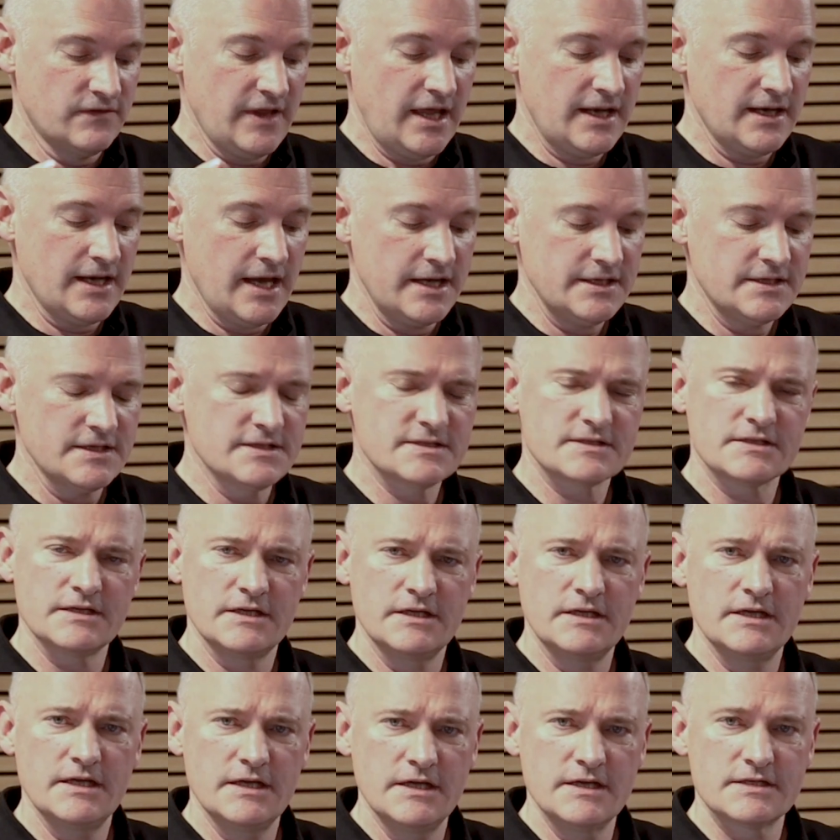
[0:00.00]
that
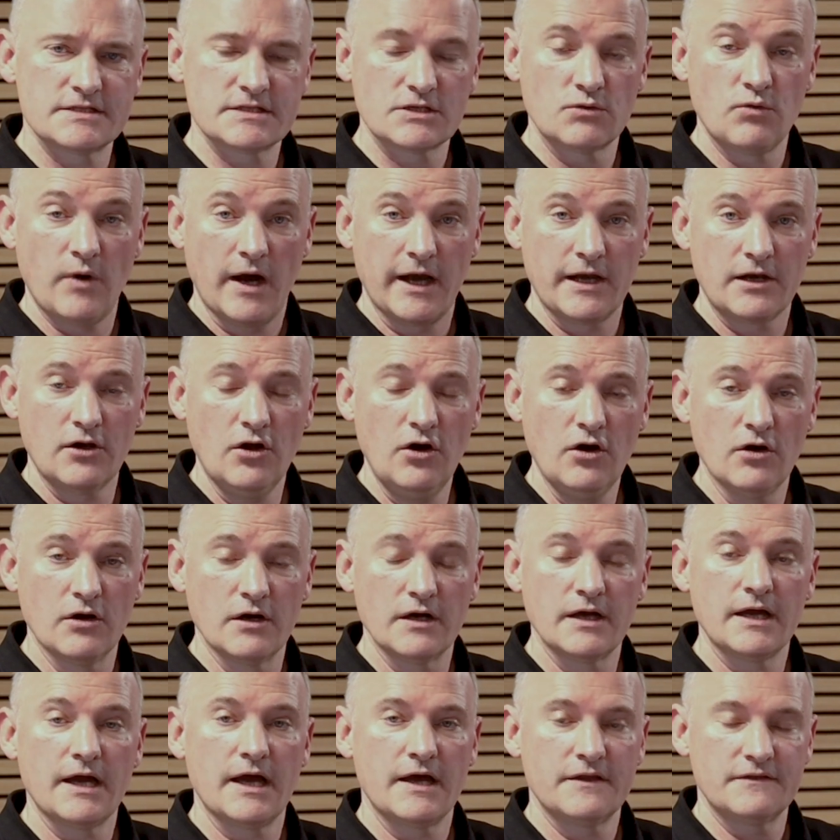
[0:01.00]
latency is quite long,
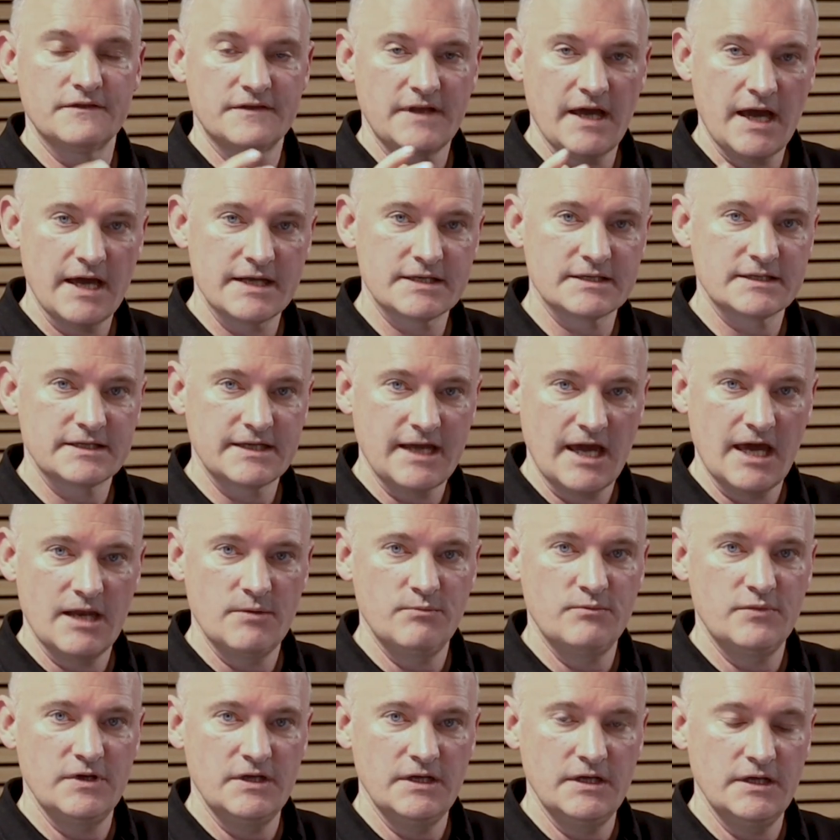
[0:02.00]
and that
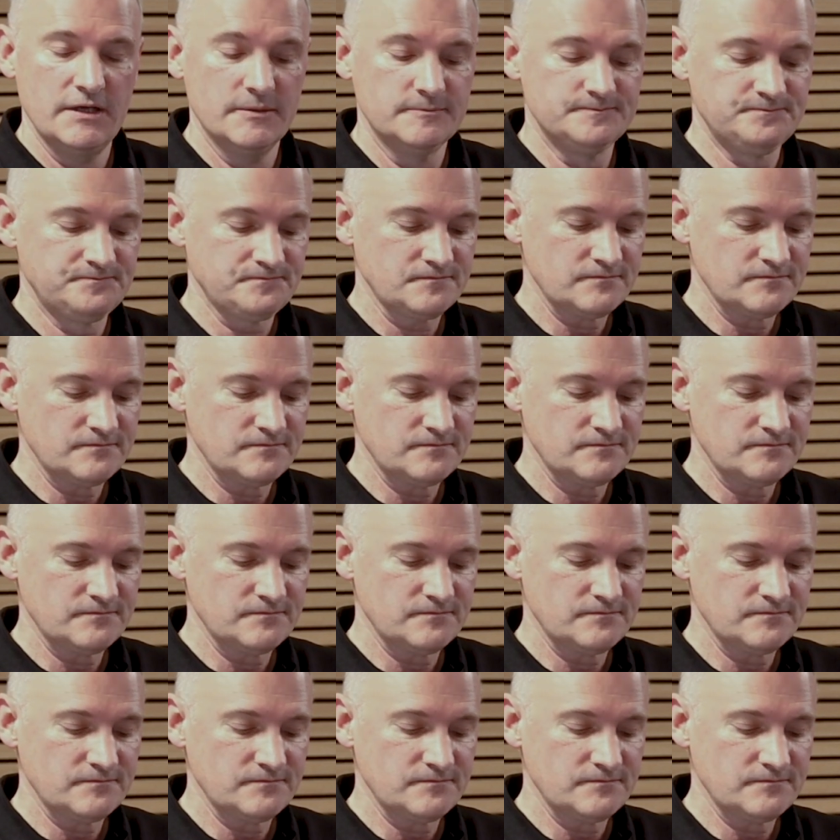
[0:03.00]
can be